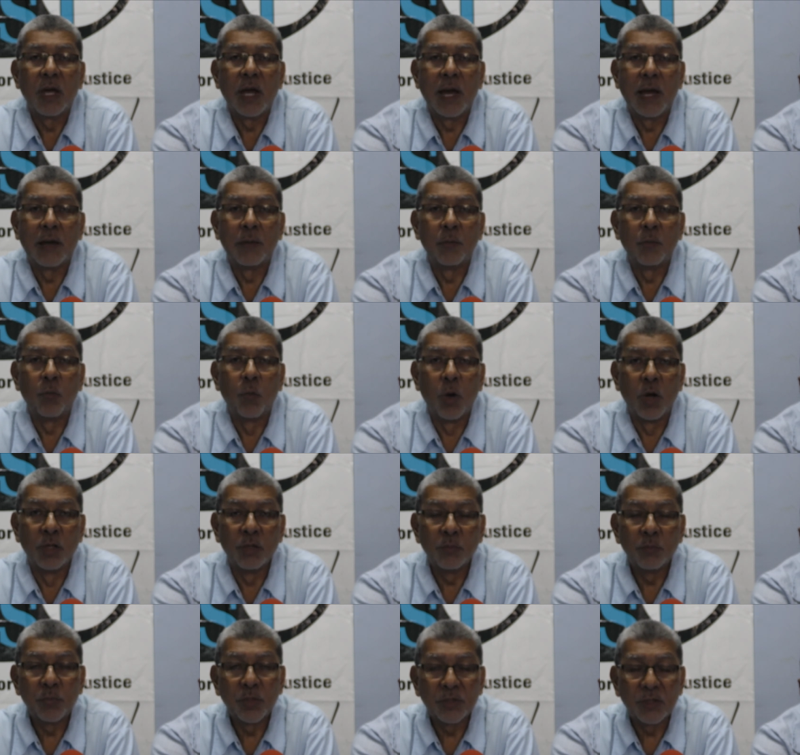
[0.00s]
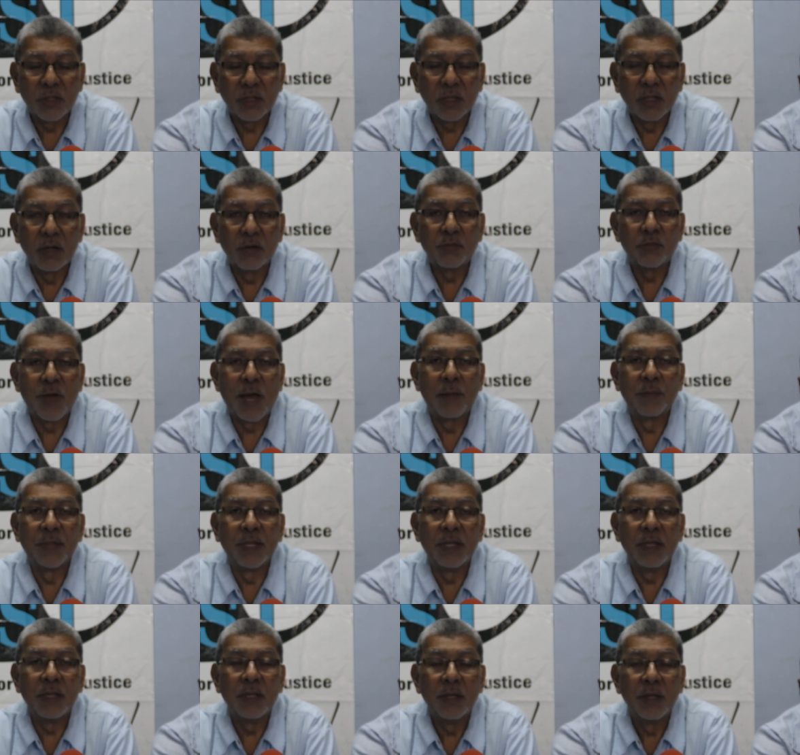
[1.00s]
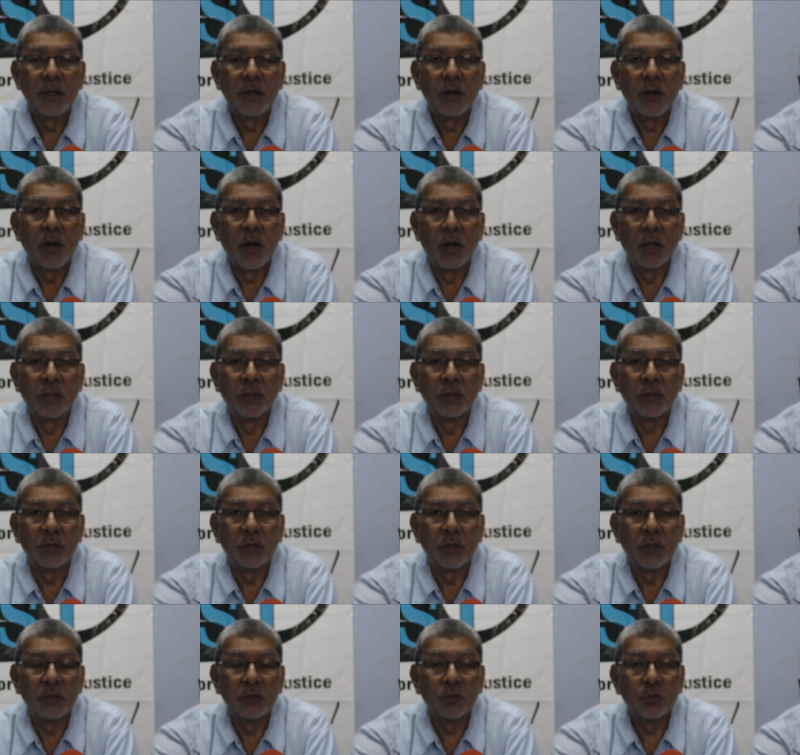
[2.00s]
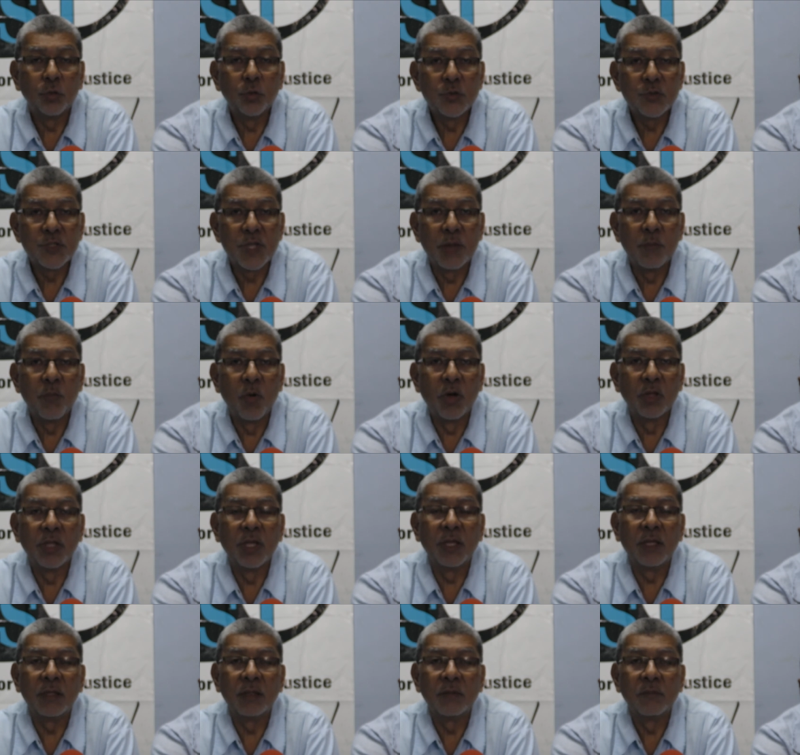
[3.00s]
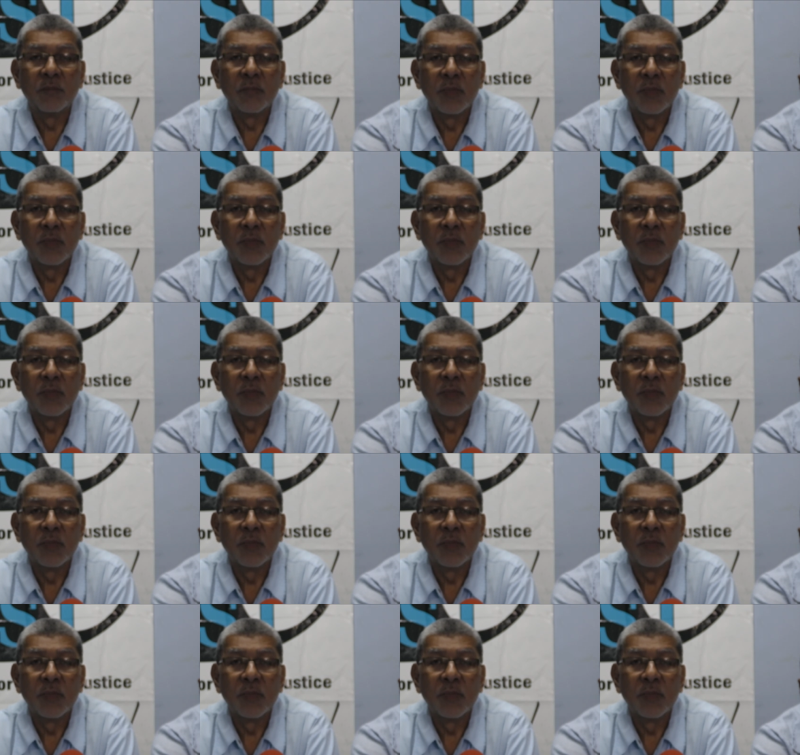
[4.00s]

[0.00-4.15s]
um, one particular family on Tuesday morning